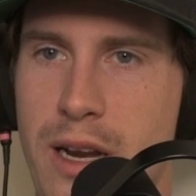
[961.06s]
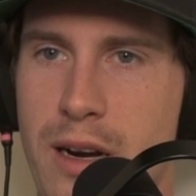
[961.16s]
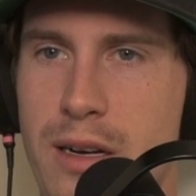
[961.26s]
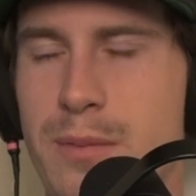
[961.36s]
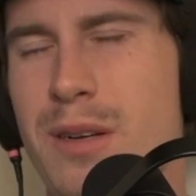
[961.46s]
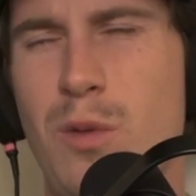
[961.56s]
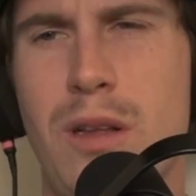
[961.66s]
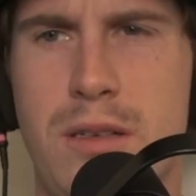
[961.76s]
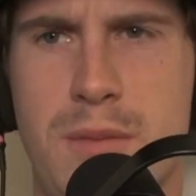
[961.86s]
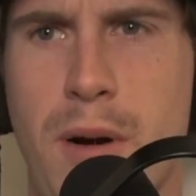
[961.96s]
there. And I'm like, well,
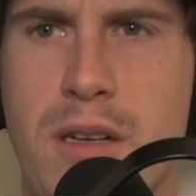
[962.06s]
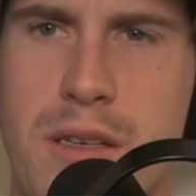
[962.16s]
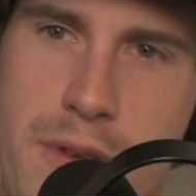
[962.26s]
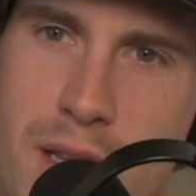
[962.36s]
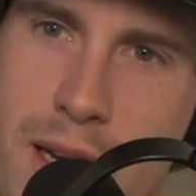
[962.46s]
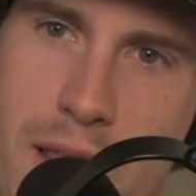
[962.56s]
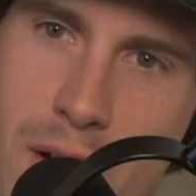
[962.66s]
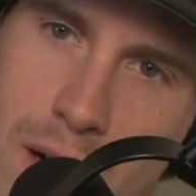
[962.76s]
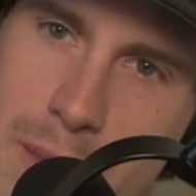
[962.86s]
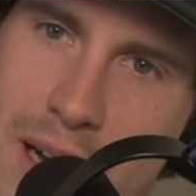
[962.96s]
there's parts of it, like I
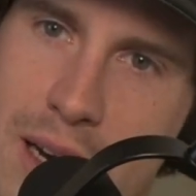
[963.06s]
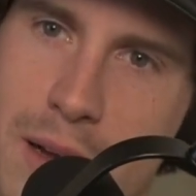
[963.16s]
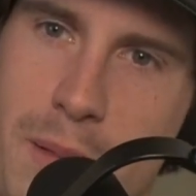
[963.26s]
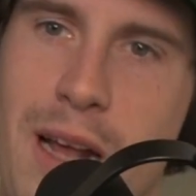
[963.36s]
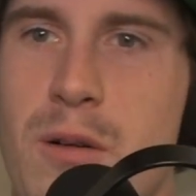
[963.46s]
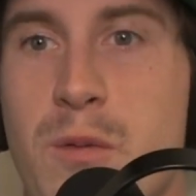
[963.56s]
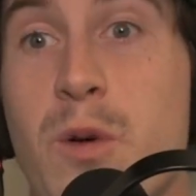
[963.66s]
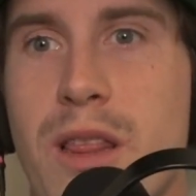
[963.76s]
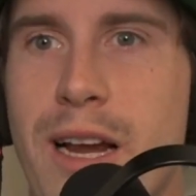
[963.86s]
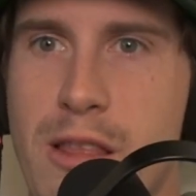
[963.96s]
thought about it. I
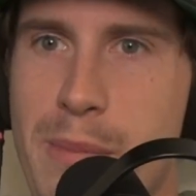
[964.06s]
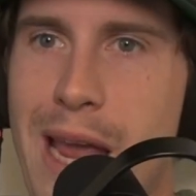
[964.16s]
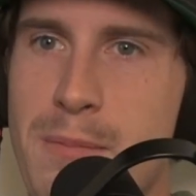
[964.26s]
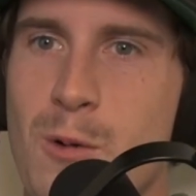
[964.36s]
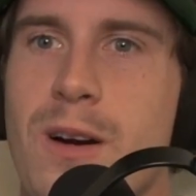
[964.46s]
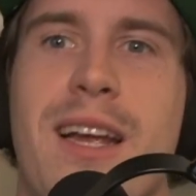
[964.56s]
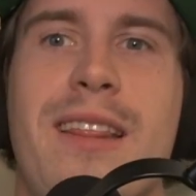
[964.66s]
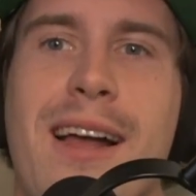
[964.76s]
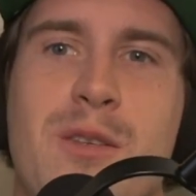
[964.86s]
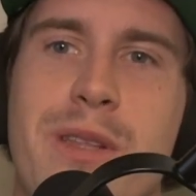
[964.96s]
wouldn't like the paperwork. And
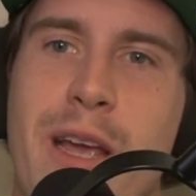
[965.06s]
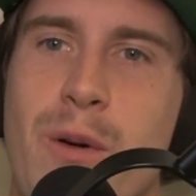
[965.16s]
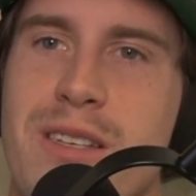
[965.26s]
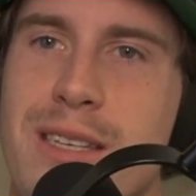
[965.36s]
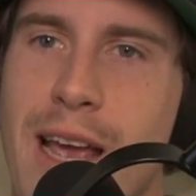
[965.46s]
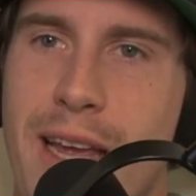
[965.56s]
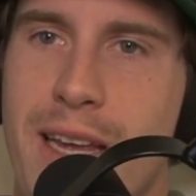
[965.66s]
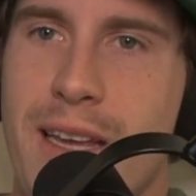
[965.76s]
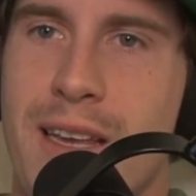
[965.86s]
that's what they were saying.